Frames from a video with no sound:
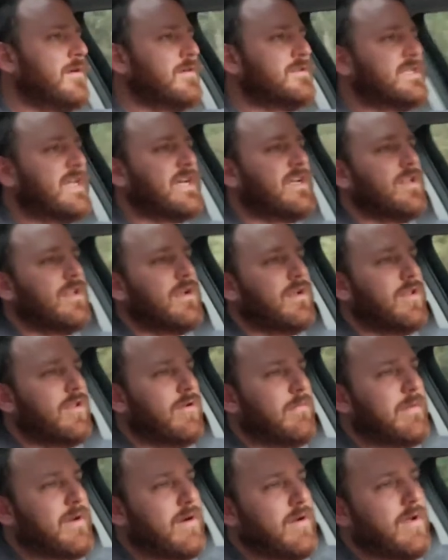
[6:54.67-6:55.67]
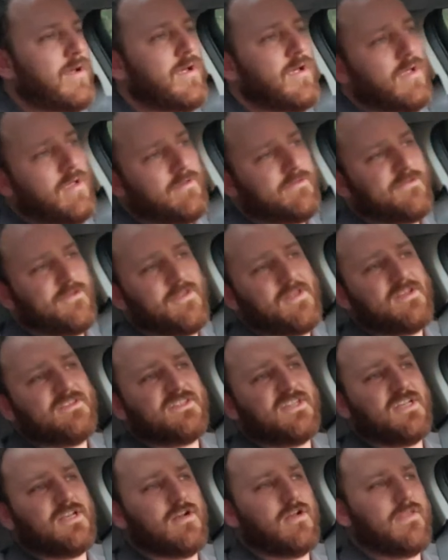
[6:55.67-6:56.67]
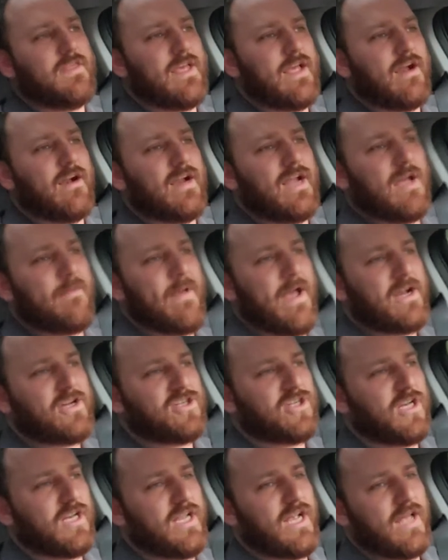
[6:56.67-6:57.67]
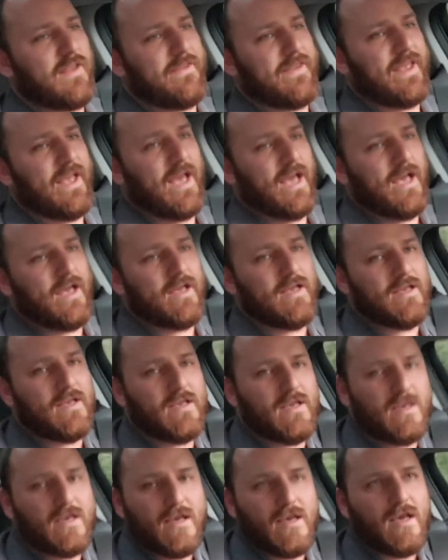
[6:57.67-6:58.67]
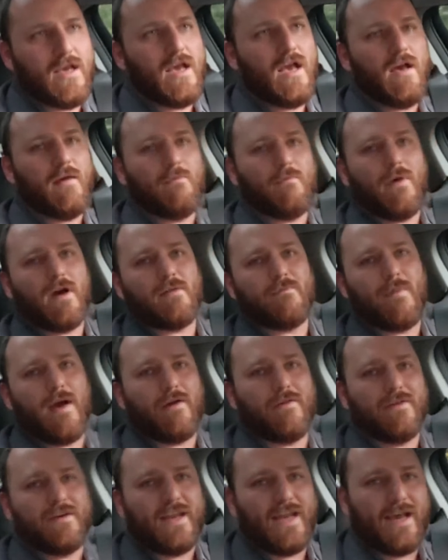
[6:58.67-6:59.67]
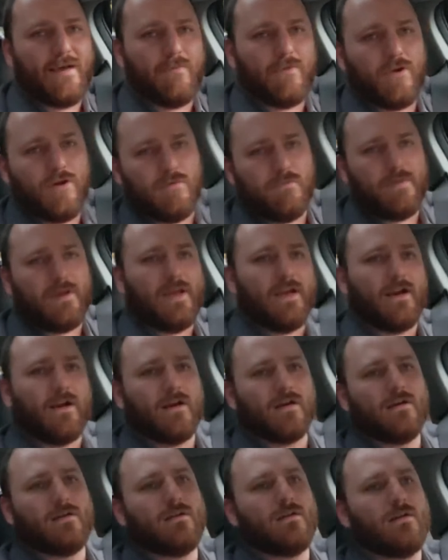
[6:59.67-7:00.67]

Take along a little bit of, so there's the area. I'm actually on the Mud Mountain Dam loop here.